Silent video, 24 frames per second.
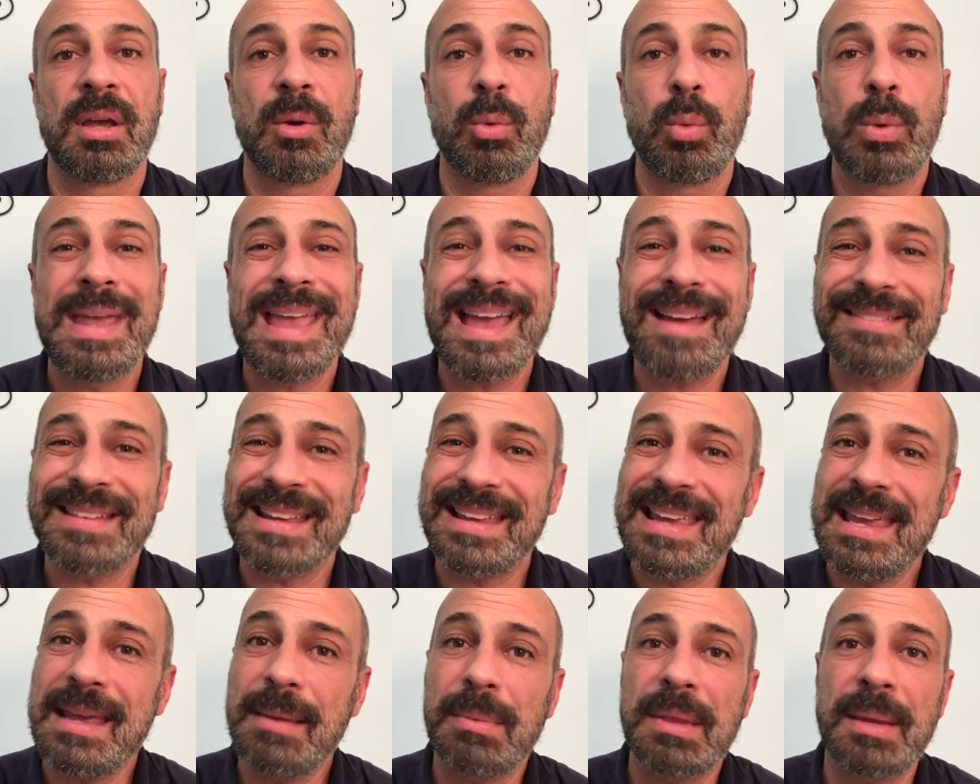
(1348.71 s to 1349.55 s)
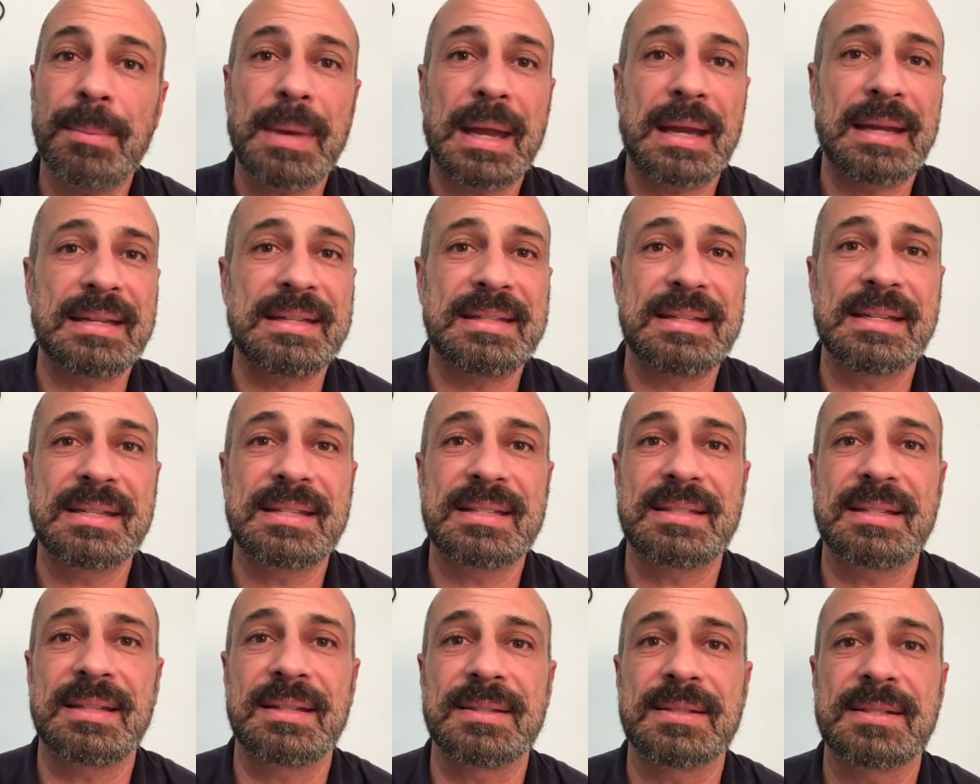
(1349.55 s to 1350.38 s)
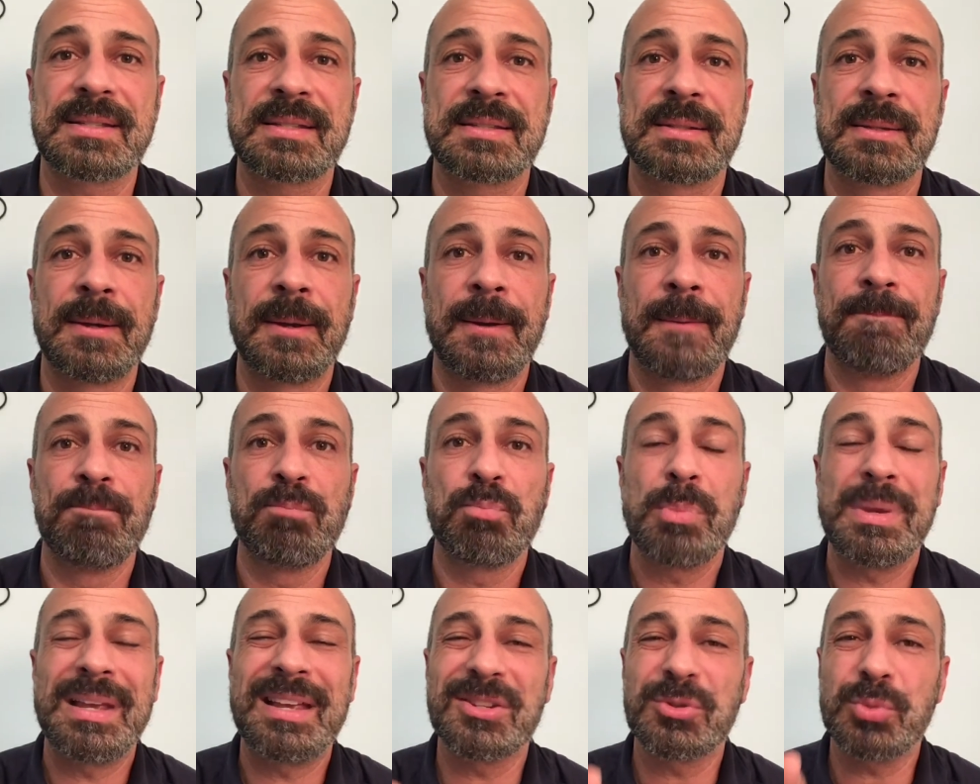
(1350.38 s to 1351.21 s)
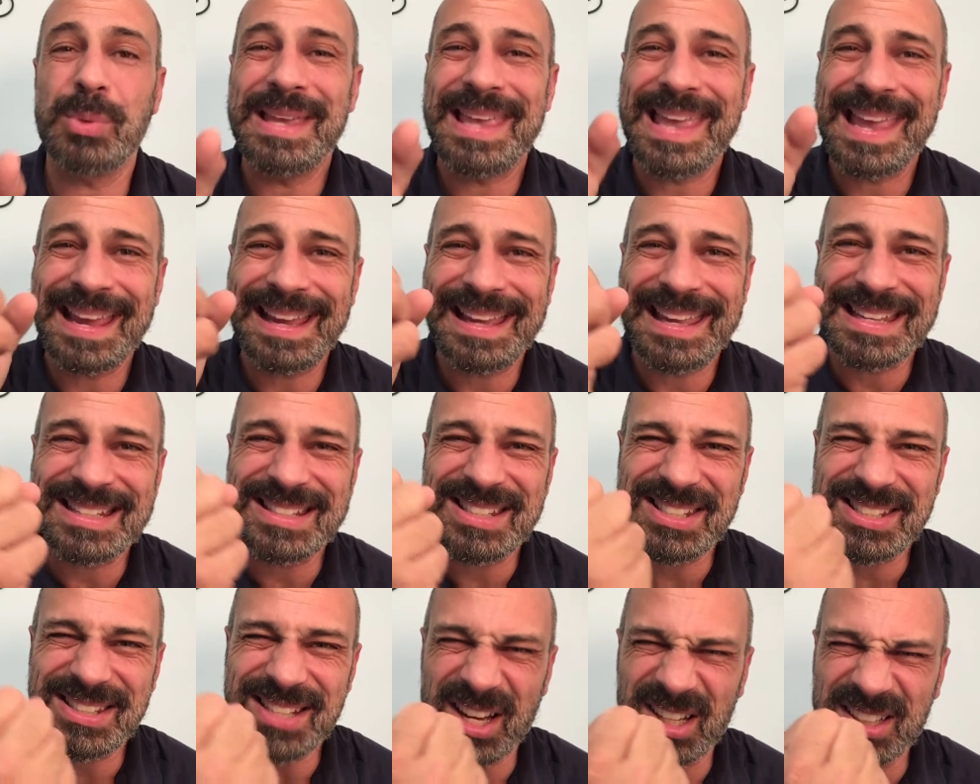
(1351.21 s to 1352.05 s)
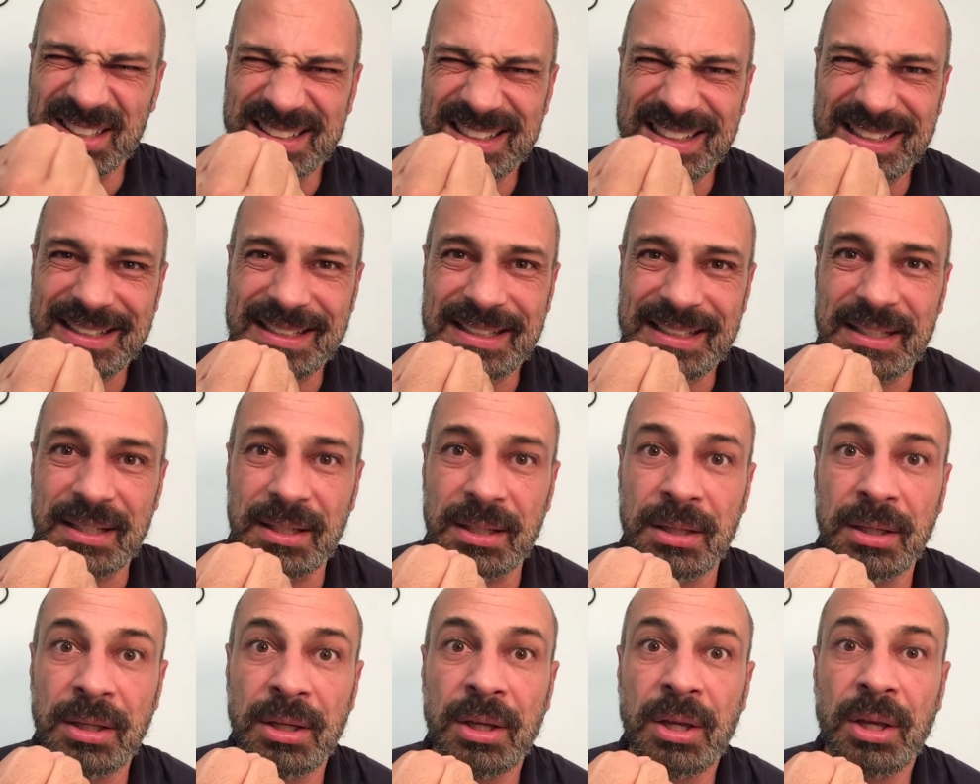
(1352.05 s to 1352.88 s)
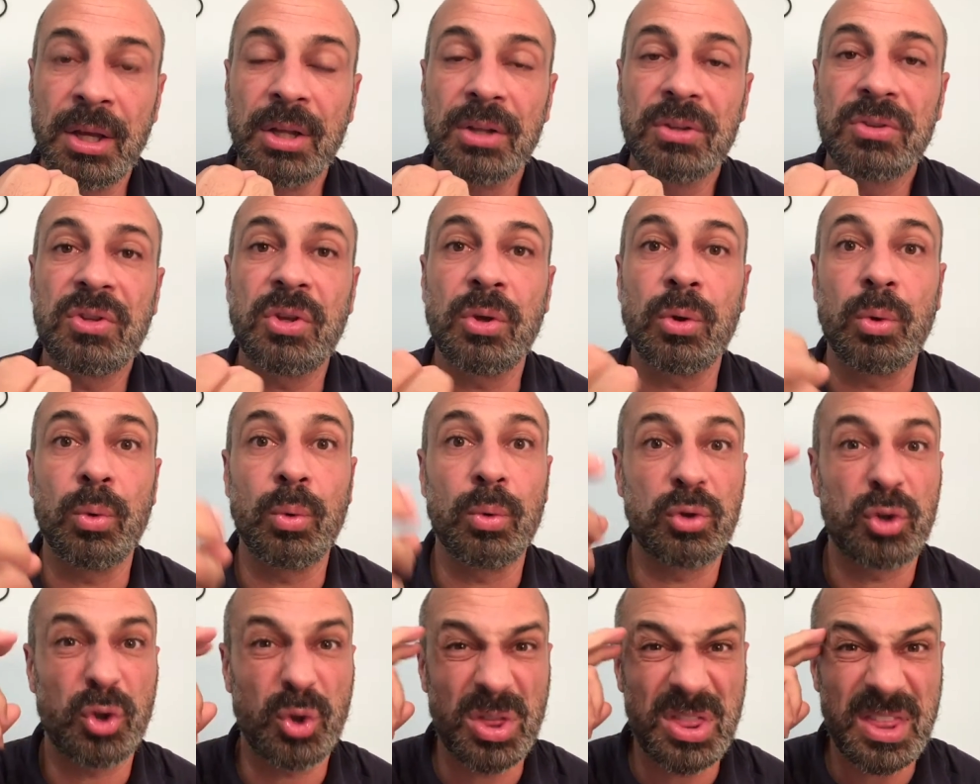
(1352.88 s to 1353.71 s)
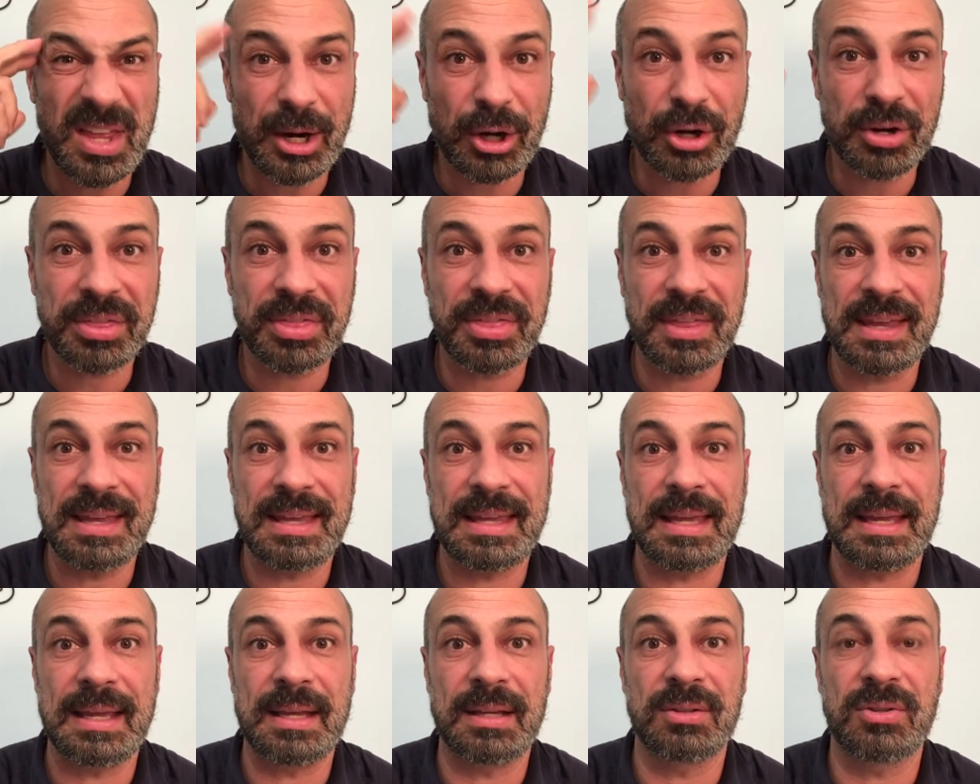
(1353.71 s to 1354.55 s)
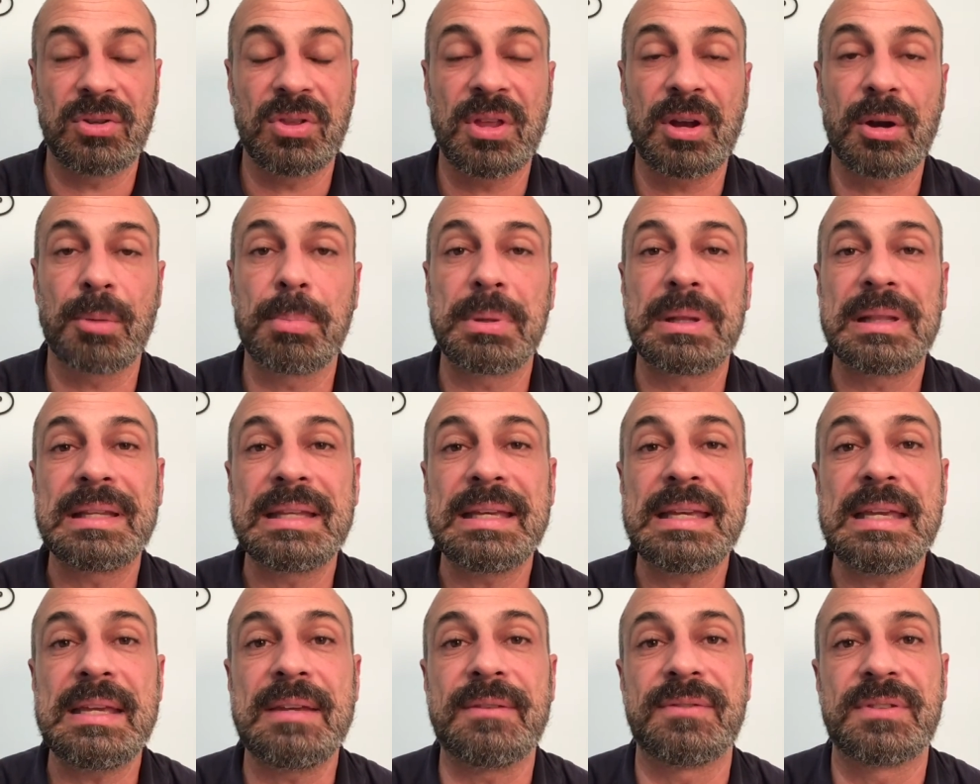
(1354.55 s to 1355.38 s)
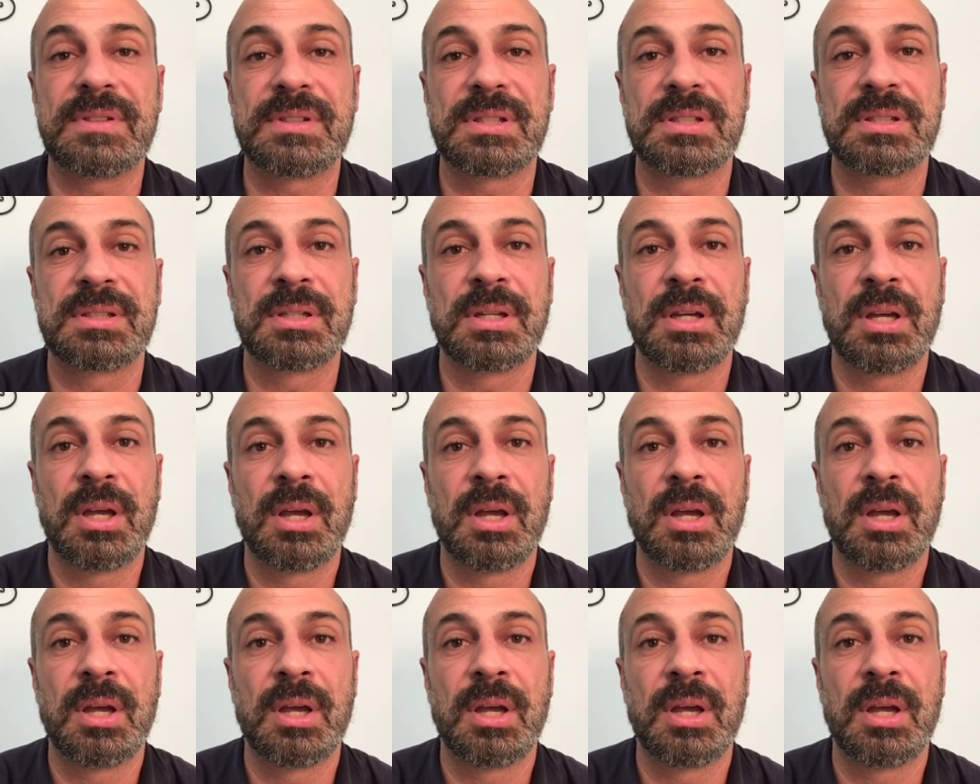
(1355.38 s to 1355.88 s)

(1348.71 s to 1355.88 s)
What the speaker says: We have to keep them at a distance because we can't get sucked in to their thinking, to their beliefs.